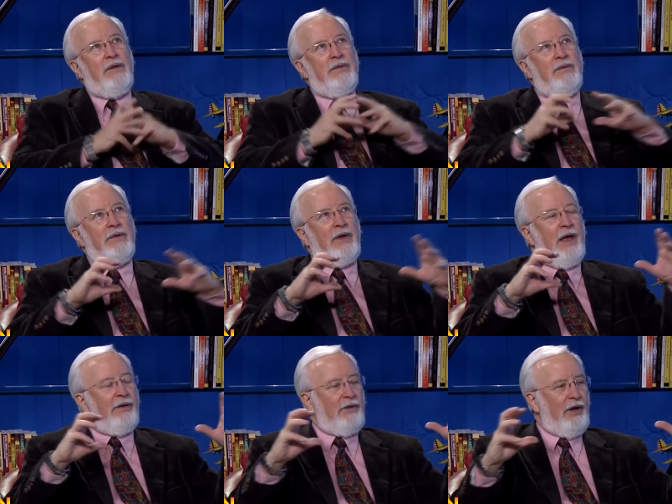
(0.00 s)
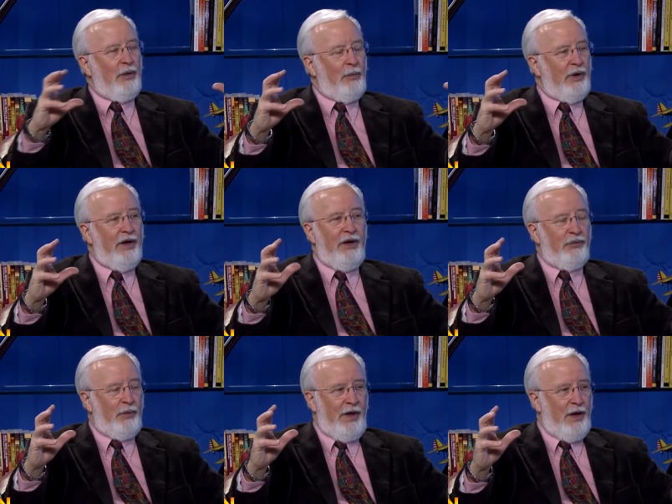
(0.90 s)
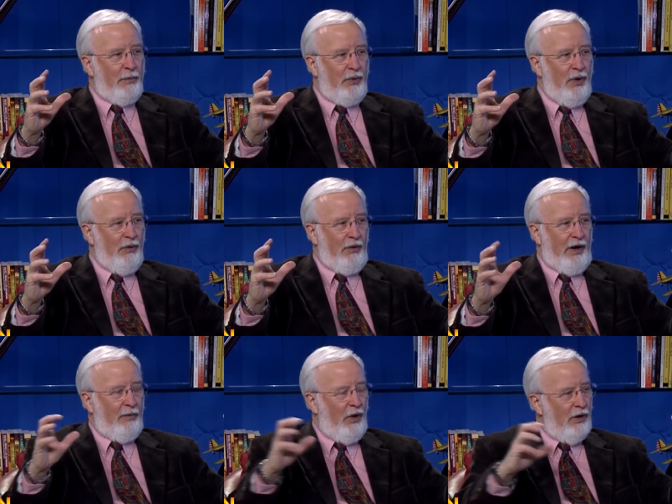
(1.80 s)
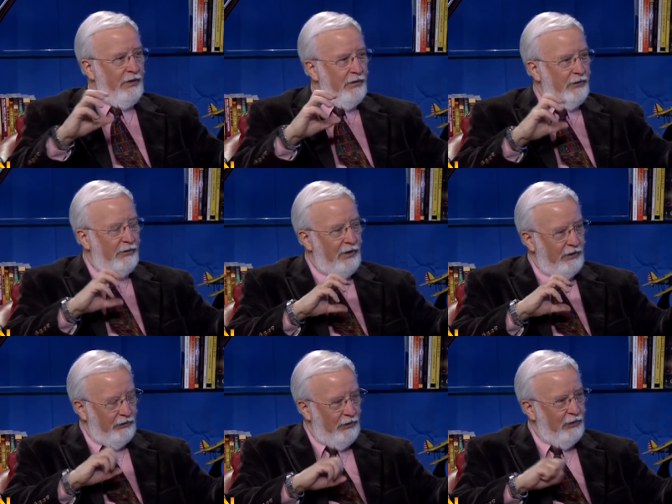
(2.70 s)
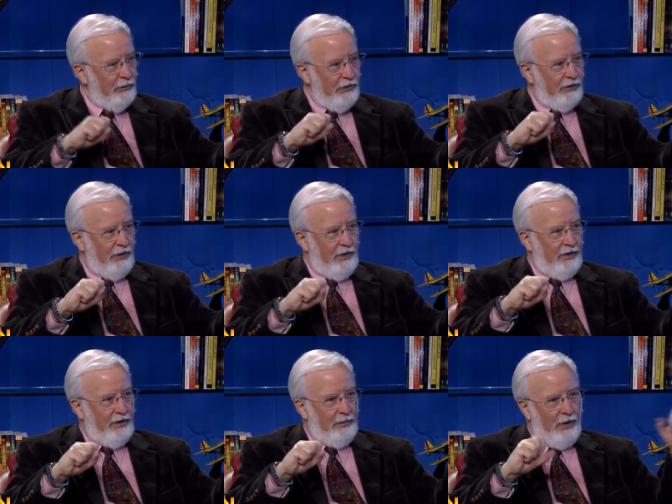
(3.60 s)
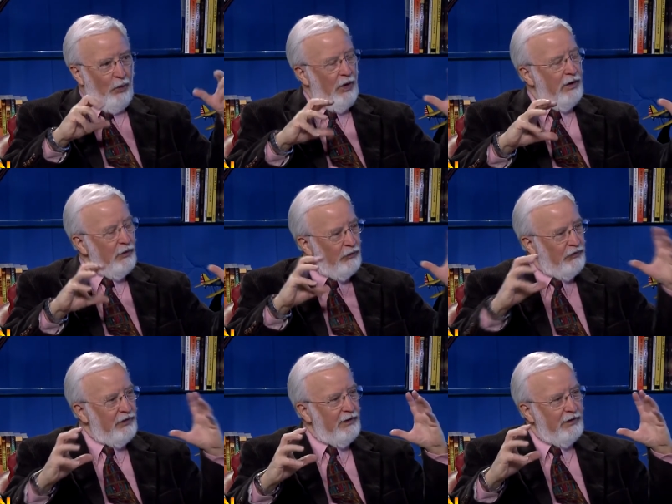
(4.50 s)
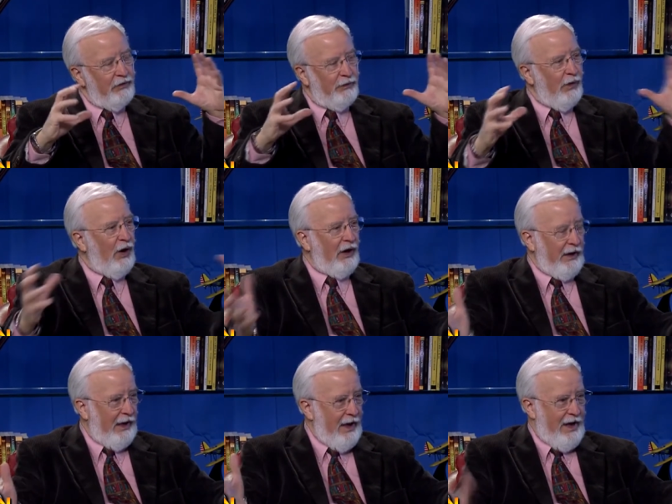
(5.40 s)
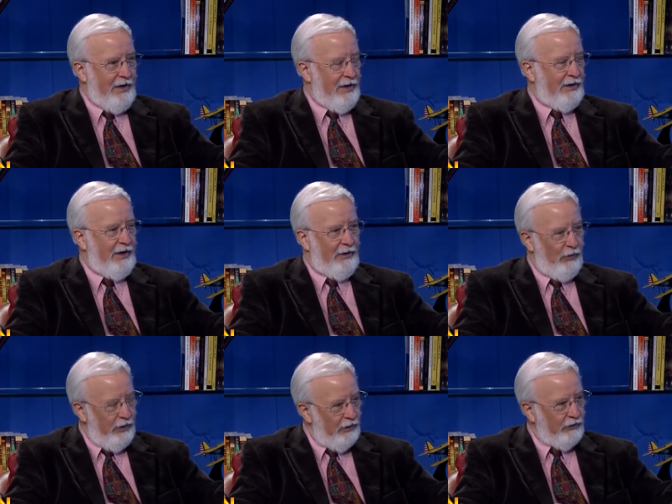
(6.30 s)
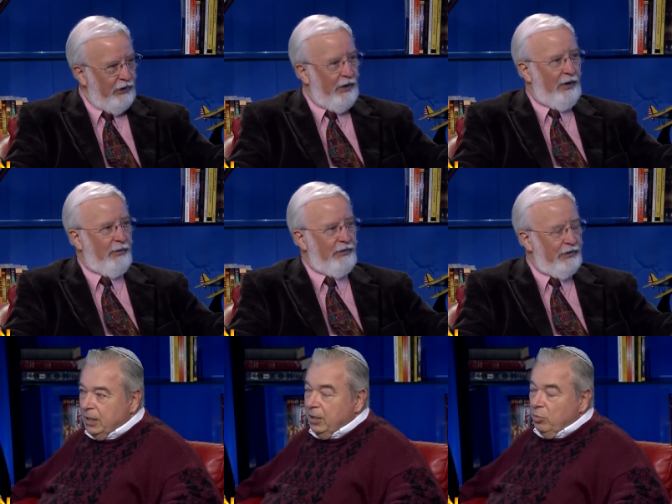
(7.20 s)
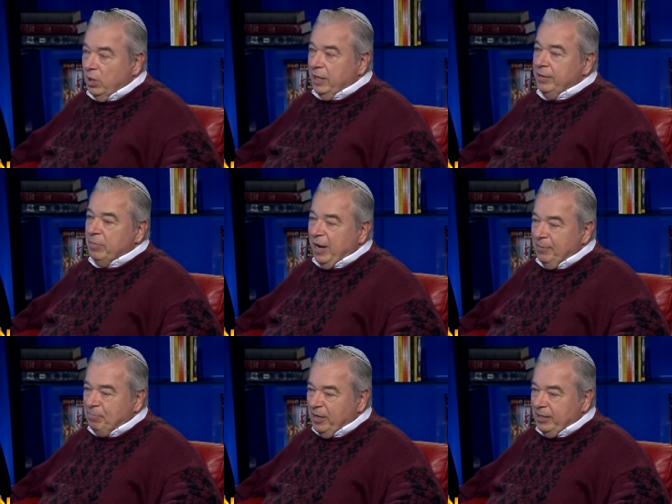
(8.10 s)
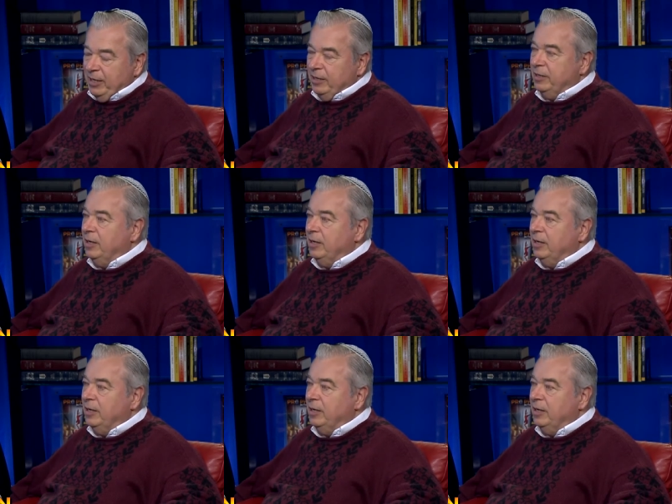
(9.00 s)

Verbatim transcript: you can't tell the players without a program. All of these various groups you're talking about. Where do you see this falling out in in real terms? Well, in my opinion,